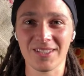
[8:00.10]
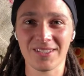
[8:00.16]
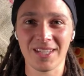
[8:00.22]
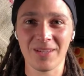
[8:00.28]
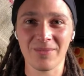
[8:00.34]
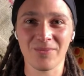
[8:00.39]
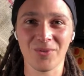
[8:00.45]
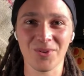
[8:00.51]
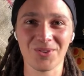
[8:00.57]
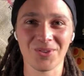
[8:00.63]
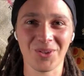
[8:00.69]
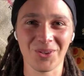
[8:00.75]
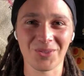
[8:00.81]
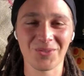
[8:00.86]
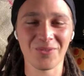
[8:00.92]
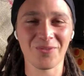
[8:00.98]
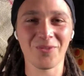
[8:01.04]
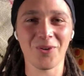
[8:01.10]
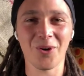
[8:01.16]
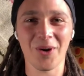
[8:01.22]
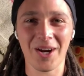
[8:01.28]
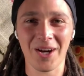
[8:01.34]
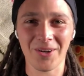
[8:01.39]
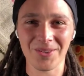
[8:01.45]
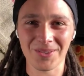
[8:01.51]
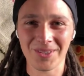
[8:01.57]
same 4 songs for 4
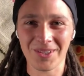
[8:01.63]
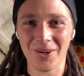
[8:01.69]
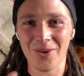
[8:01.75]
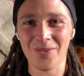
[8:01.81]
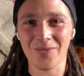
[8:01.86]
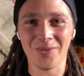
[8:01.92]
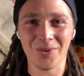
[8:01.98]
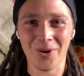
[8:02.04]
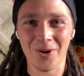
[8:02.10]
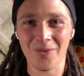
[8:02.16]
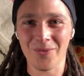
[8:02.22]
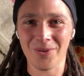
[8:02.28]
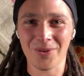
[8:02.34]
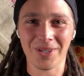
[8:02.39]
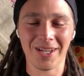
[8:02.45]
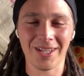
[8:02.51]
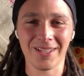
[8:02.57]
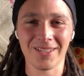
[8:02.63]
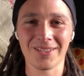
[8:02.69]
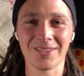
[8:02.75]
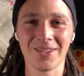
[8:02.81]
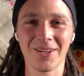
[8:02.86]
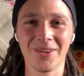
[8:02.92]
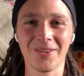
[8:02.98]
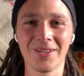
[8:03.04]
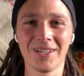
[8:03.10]
hours over and over again. And
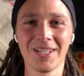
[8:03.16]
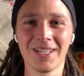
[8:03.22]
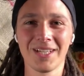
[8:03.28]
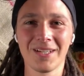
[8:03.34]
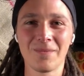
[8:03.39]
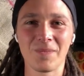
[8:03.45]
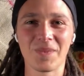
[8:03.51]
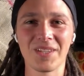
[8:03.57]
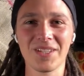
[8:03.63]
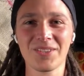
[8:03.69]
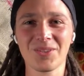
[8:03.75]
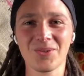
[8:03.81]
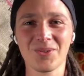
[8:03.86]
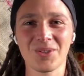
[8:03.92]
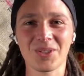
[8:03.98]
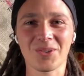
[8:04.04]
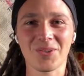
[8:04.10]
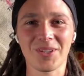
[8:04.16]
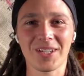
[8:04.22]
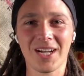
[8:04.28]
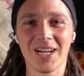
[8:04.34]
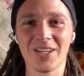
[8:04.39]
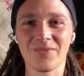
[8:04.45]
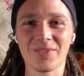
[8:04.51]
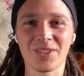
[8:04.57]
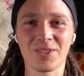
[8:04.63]
so this, to a degree,
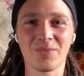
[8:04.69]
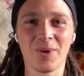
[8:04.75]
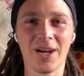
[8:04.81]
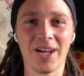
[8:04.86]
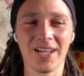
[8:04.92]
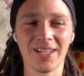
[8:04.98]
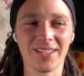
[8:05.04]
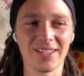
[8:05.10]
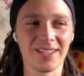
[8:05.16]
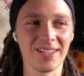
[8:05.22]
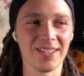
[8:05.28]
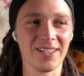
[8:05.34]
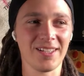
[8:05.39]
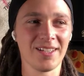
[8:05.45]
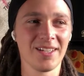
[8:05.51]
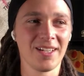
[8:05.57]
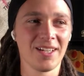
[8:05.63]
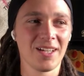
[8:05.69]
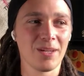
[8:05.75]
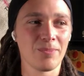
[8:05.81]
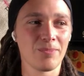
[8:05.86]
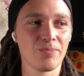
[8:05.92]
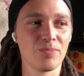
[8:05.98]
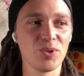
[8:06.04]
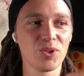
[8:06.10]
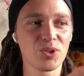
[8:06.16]
kind of inspired the
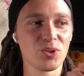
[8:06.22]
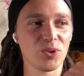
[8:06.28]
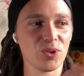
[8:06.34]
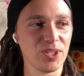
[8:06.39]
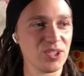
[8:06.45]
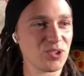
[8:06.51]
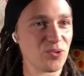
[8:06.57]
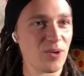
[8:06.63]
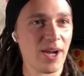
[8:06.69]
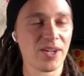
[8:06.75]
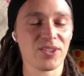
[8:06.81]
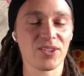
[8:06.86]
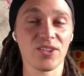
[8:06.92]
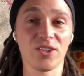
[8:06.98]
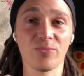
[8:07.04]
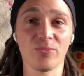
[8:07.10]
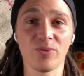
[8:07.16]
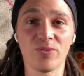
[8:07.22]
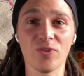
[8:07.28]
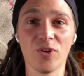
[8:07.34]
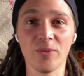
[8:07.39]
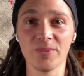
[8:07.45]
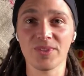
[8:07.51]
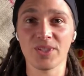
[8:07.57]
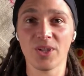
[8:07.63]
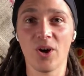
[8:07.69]
musical interaction and the
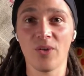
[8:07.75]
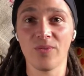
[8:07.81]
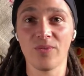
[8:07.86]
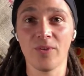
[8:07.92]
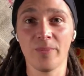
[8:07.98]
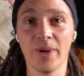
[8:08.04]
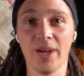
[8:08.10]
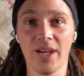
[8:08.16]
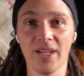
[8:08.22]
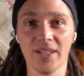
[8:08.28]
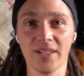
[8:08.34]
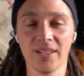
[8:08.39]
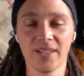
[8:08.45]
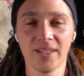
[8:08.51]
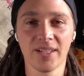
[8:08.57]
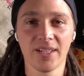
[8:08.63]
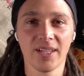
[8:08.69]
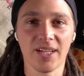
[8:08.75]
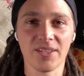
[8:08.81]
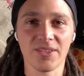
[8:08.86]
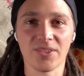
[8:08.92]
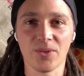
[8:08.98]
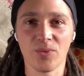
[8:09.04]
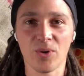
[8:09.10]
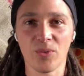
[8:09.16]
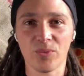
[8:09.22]
performance of the band. And
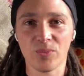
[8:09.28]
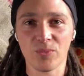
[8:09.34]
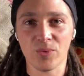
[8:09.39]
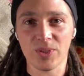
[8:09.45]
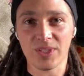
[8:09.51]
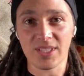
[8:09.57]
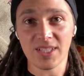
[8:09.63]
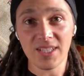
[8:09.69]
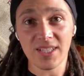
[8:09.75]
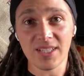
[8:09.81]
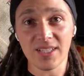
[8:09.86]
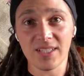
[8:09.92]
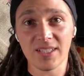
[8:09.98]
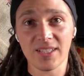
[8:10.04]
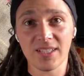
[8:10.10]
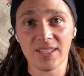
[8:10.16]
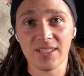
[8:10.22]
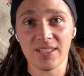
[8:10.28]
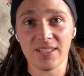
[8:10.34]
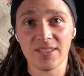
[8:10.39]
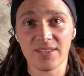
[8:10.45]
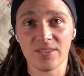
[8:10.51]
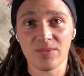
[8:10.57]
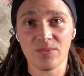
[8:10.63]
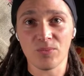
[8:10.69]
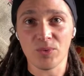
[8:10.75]
so what we did
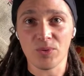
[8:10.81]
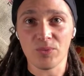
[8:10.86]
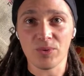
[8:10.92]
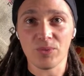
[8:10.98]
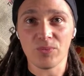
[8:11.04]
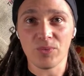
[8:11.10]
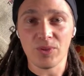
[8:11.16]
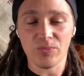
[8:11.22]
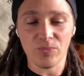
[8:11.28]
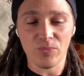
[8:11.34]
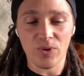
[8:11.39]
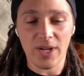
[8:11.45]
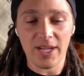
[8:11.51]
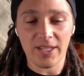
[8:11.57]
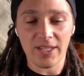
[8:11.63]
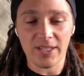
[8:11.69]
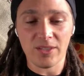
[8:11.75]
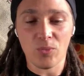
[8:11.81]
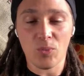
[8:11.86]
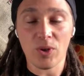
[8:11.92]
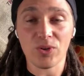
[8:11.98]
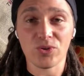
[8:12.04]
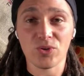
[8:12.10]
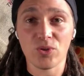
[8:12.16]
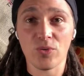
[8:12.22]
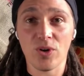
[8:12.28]
is we in the 1
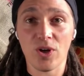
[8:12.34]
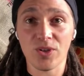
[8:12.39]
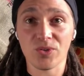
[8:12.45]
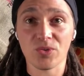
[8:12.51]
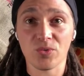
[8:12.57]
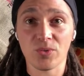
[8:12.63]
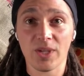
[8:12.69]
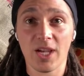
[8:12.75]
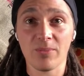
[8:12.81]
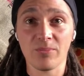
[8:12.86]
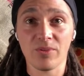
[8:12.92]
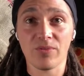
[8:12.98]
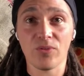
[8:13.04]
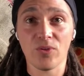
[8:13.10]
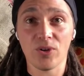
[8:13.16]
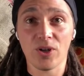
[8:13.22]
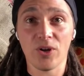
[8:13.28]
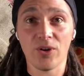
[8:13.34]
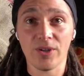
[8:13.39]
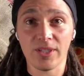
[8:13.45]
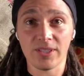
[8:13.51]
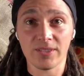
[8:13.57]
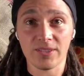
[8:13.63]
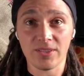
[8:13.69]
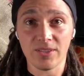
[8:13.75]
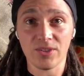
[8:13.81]
or 2 rehearsals we had before
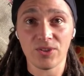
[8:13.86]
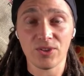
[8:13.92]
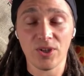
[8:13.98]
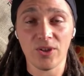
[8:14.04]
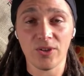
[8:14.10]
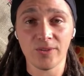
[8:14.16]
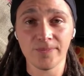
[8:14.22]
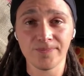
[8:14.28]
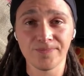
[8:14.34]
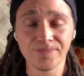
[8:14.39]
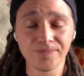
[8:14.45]
going to the show,